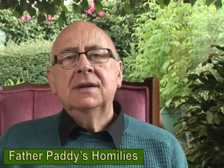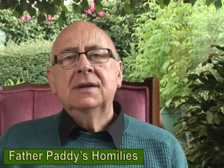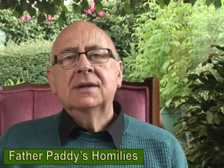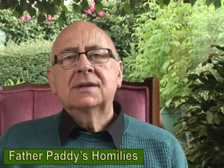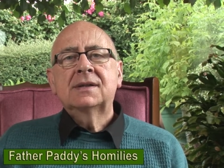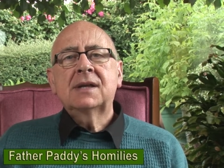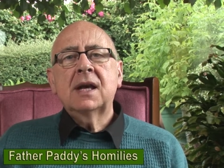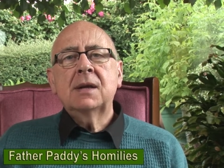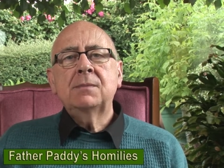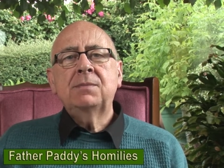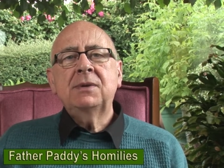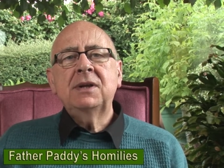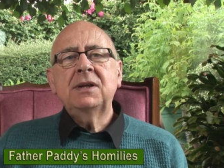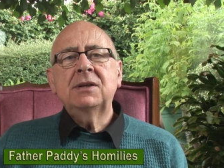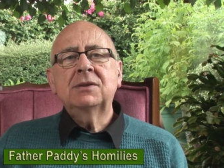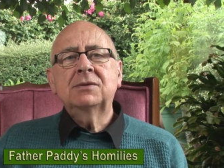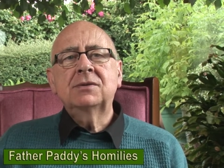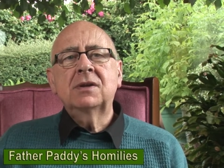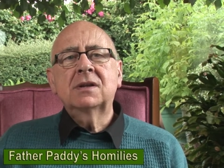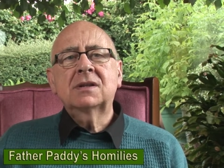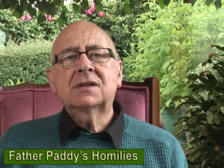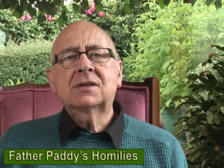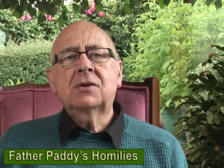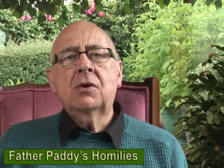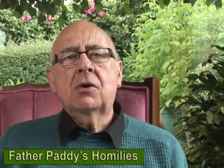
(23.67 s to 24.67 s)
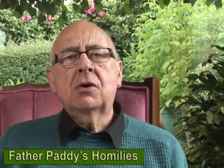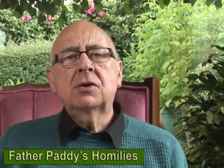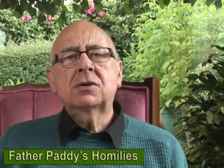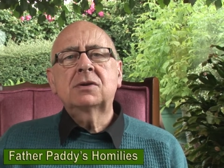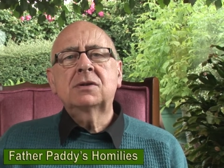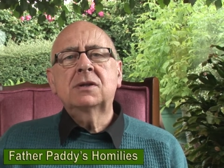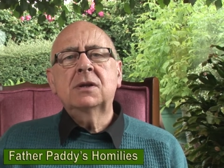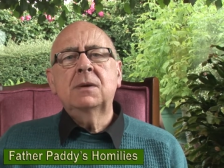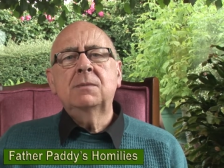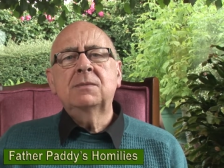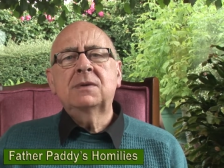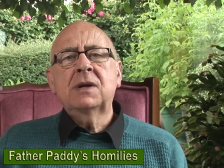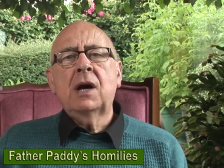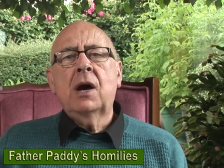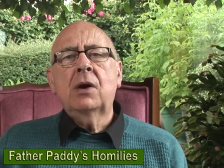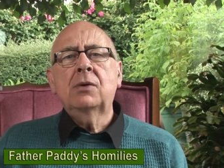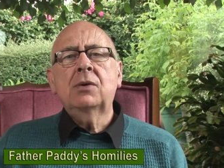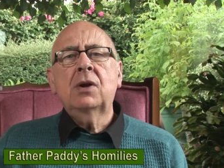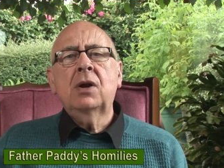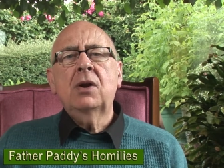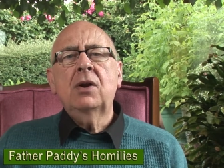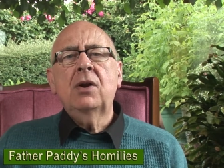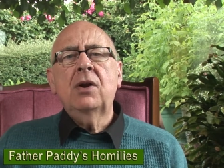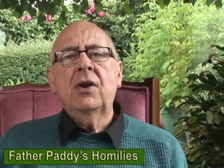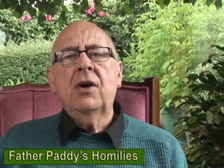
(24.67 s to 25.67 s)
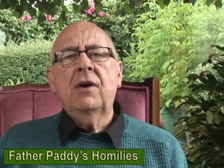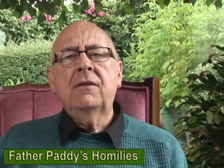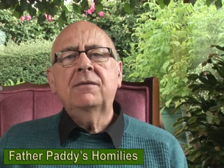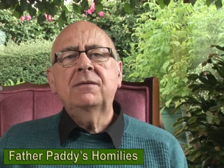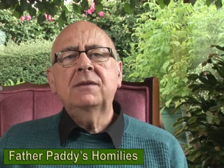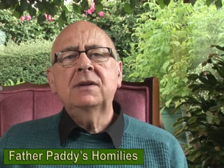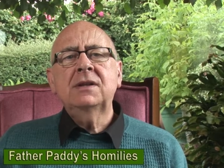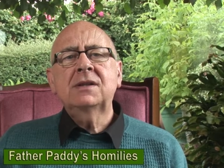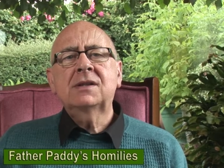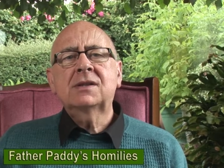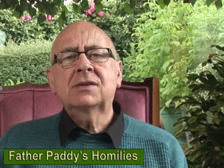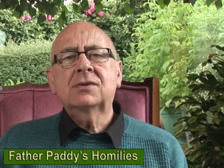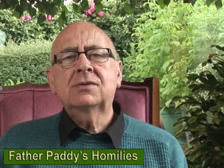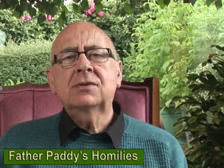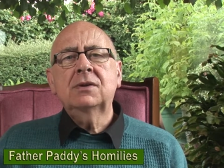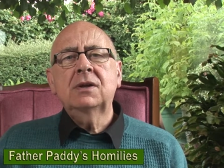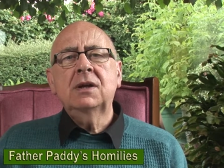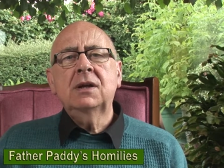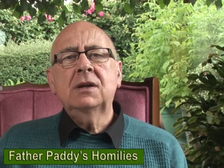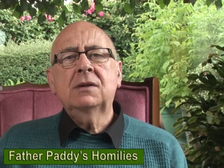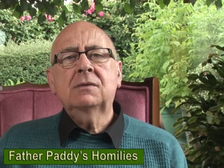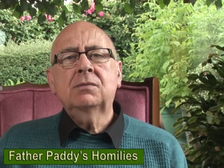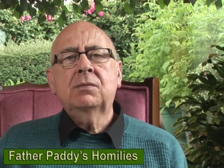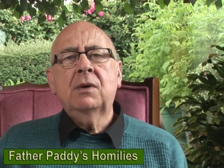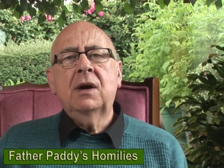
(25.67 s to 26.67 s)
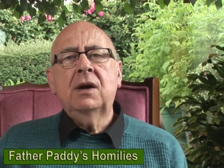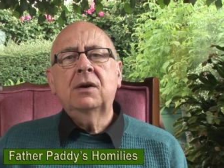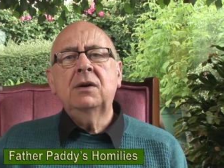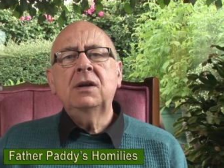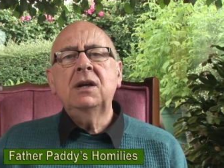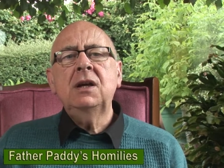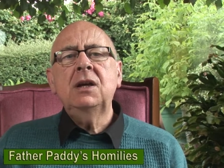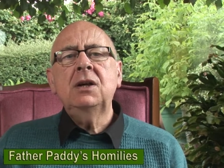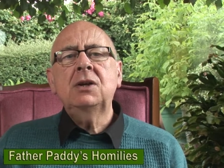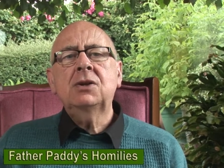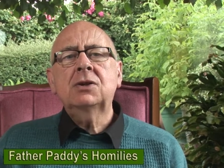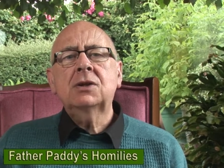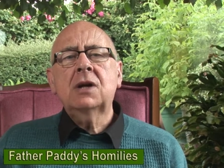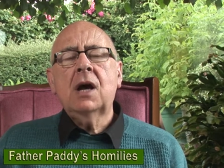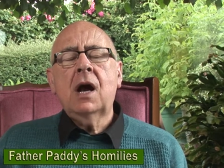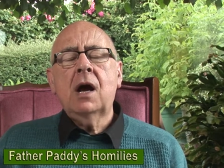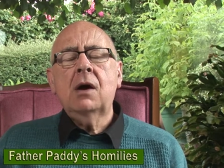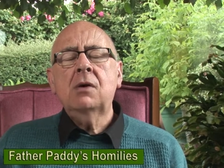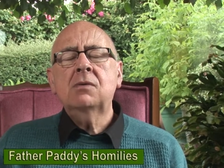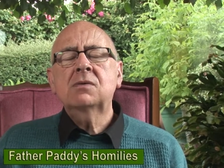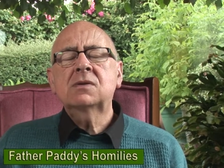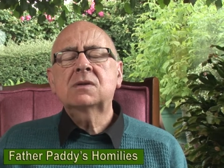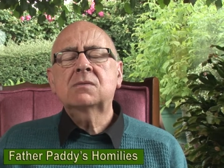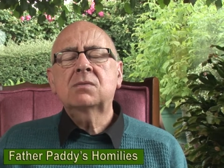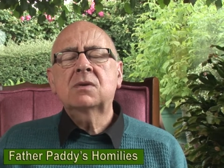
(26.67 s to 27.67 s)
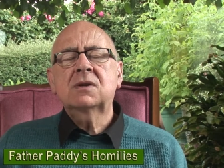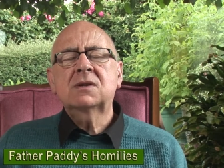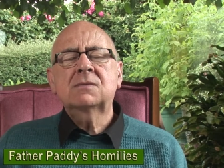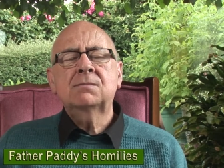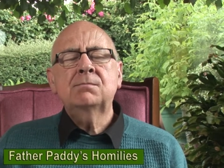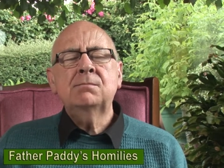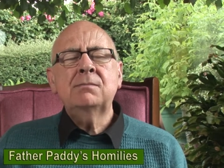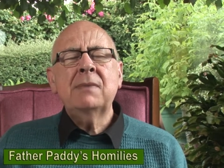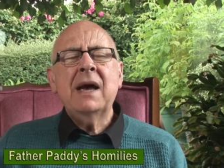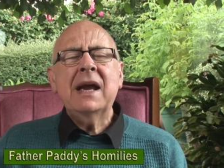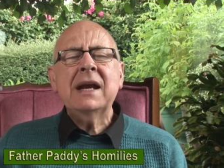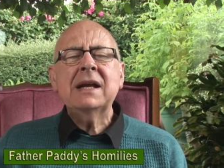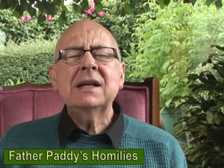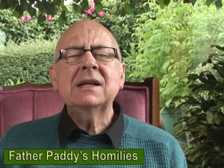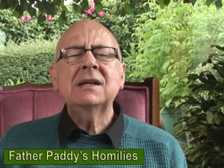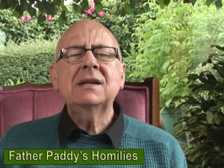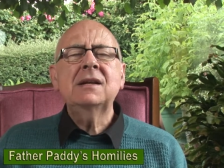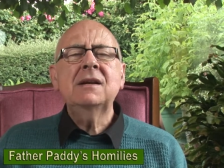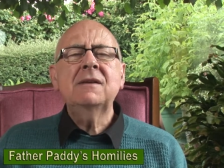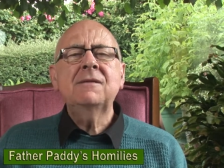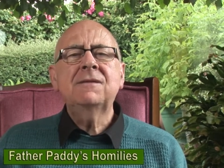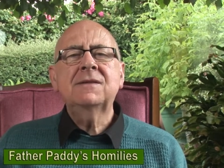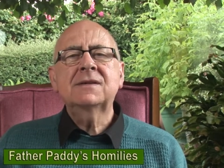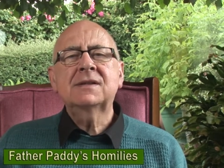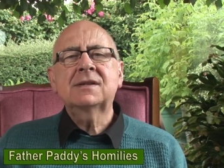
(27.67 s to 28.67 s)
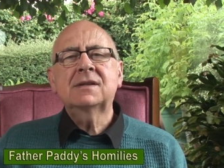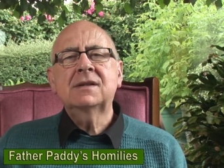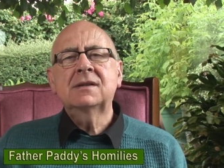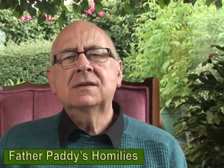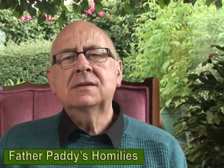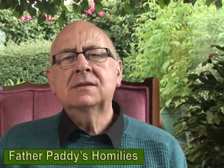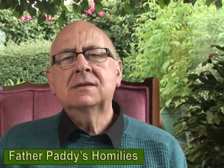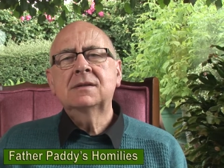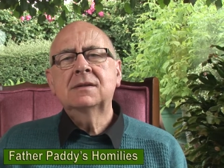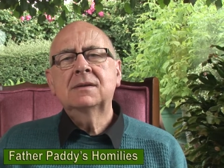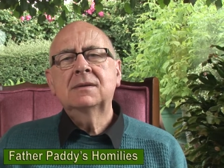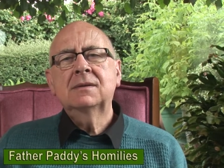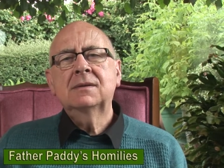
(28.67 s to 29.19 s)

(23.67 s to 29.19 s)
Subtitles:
St. Peter escorted him down a lovely street where each house was magnificent.